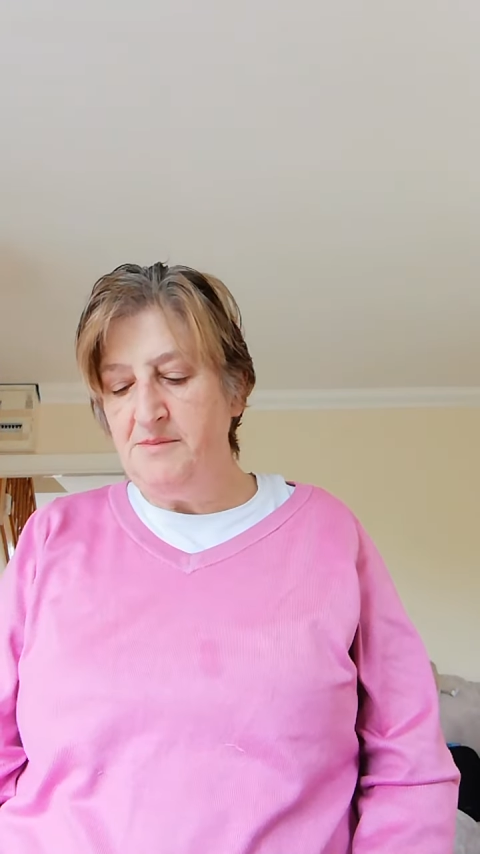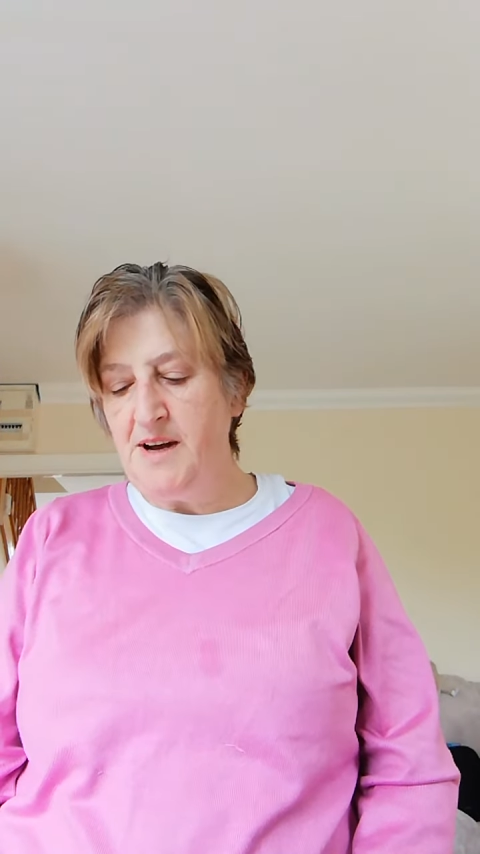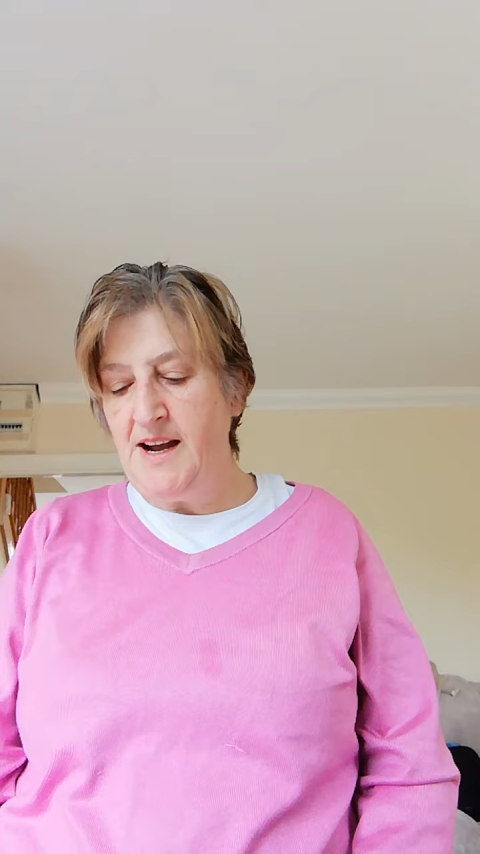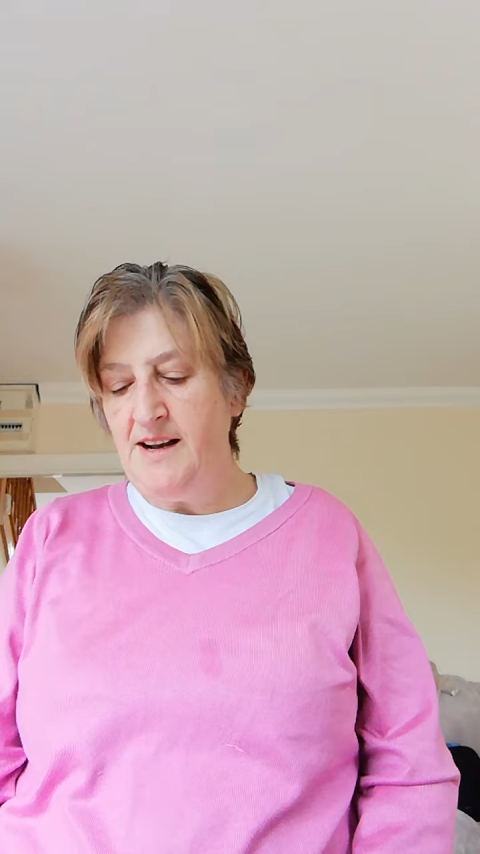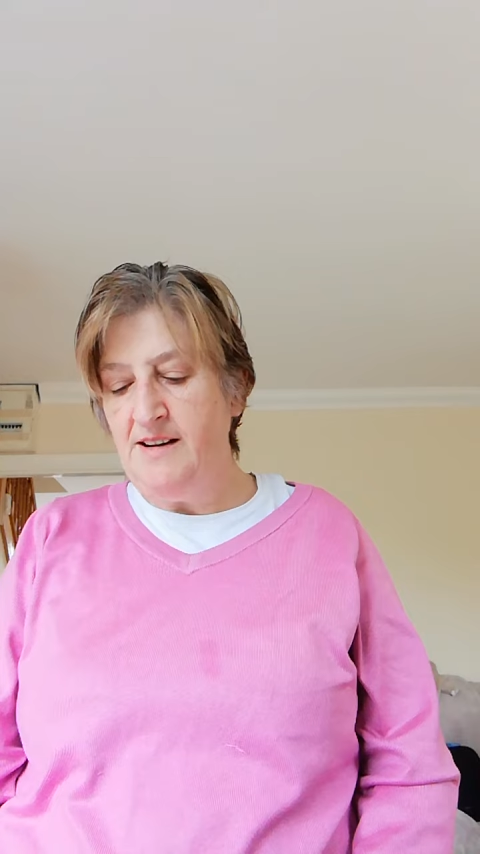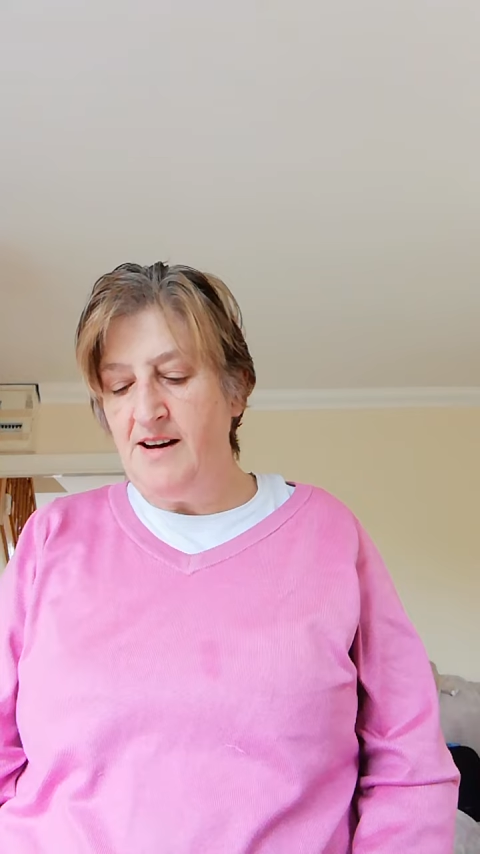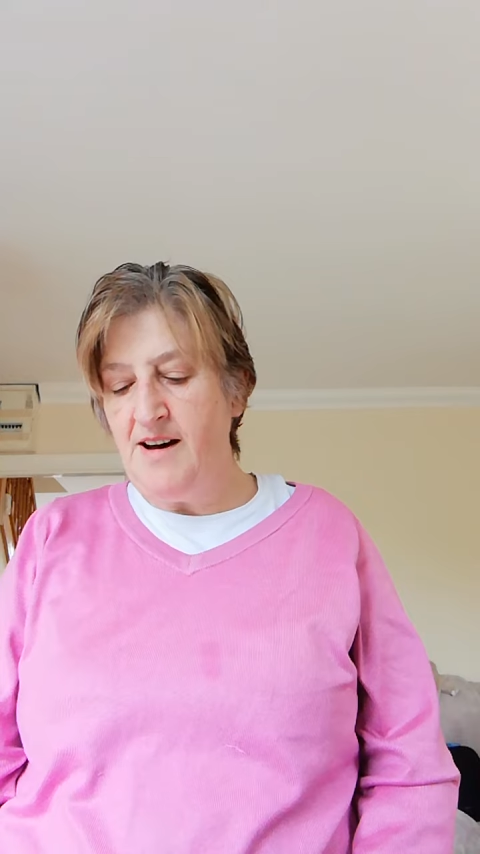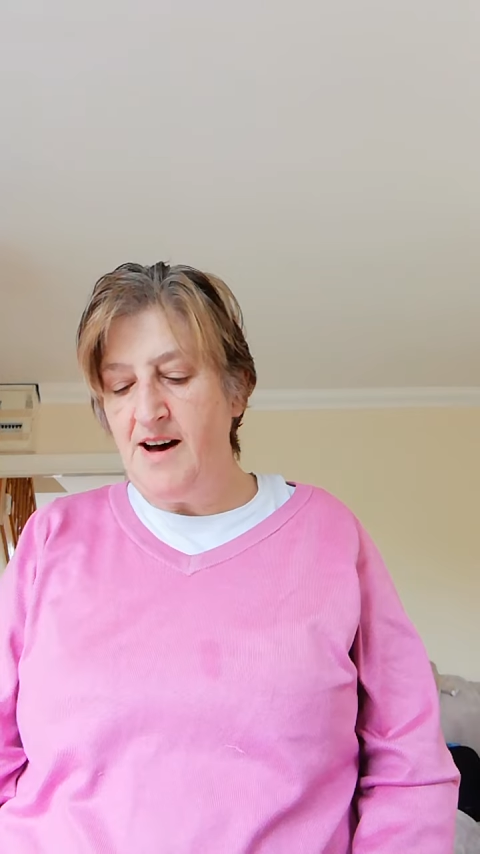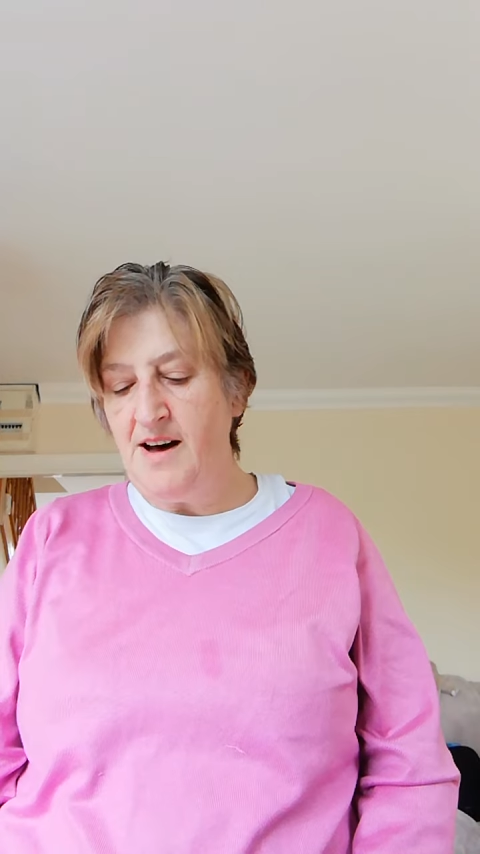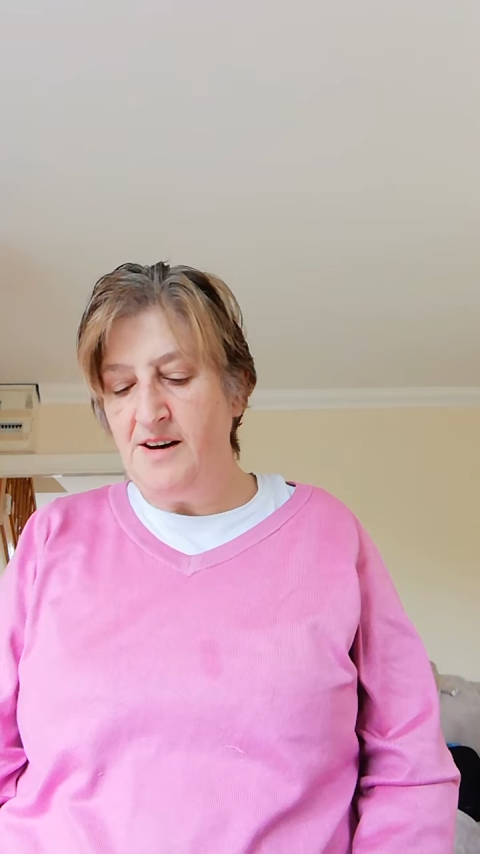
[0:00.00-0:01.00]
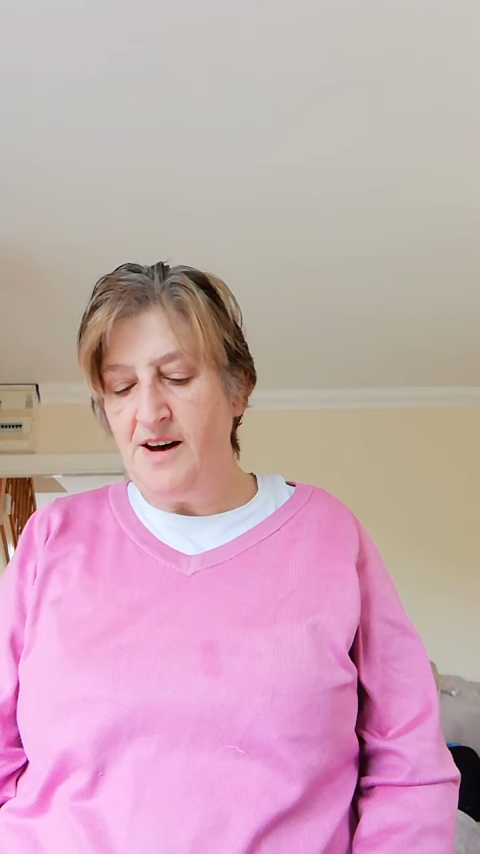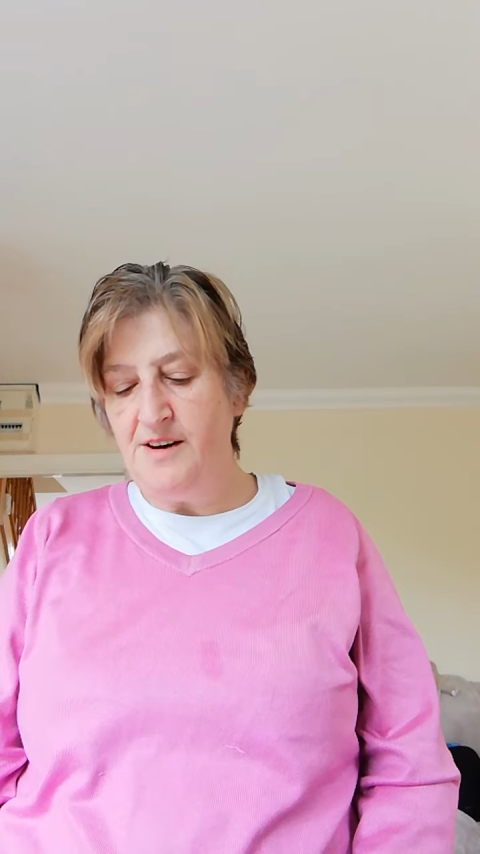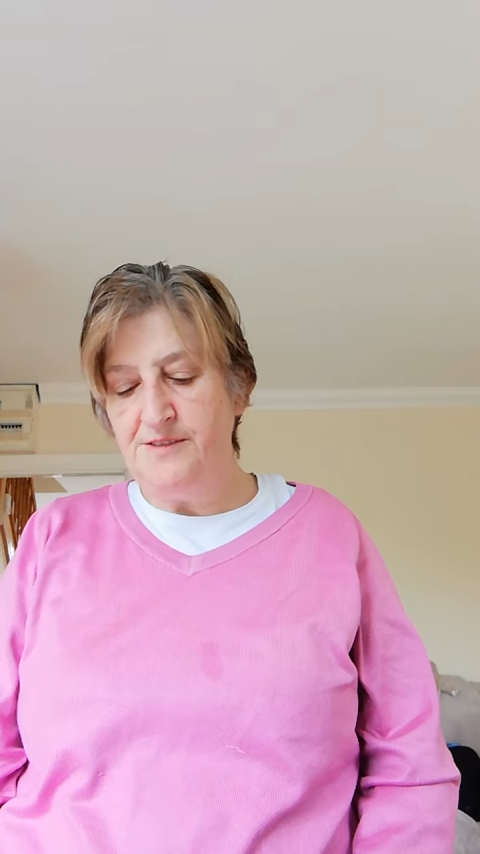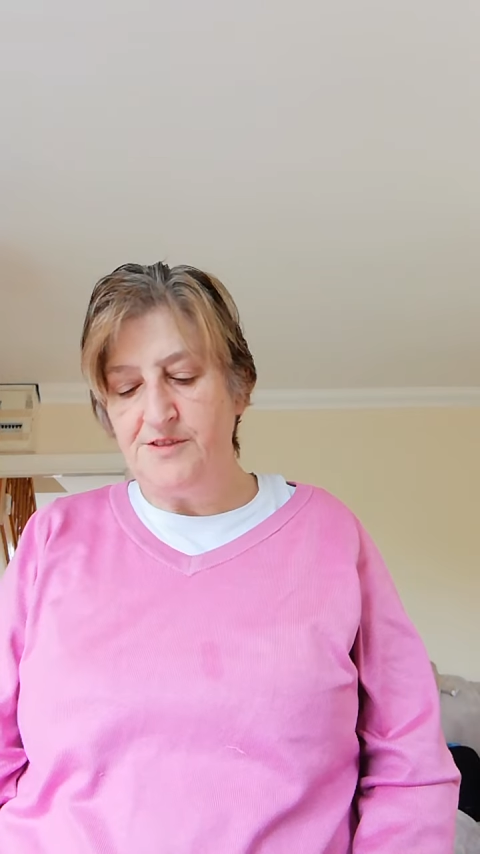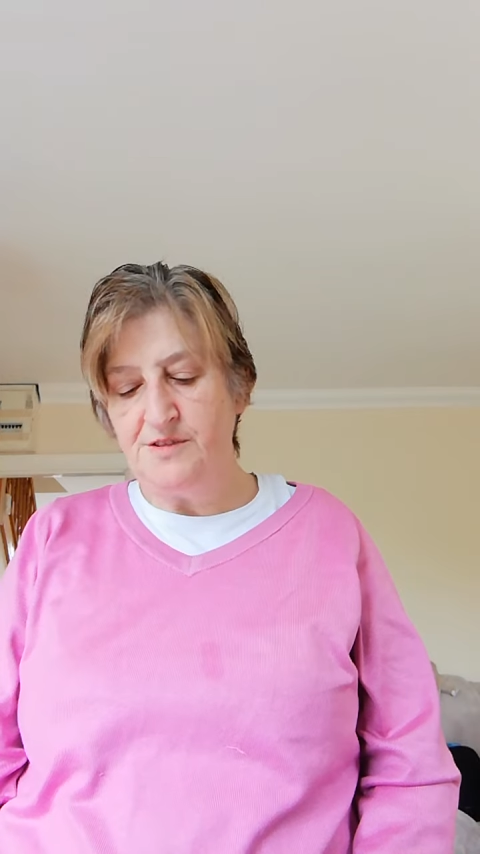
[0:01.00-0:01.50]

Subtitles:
my love